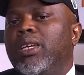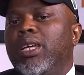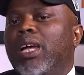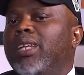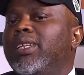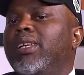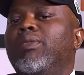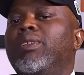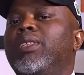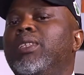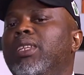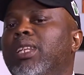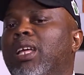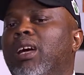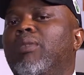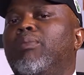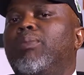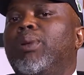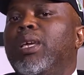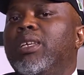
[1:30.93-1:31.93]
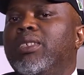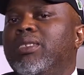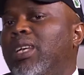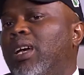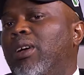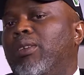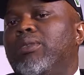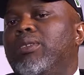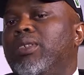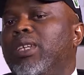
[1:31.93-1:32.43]
And everything now plays
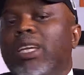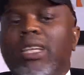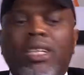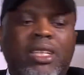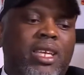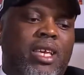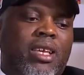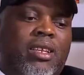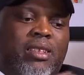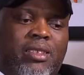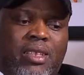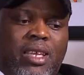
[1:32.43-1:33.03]
out in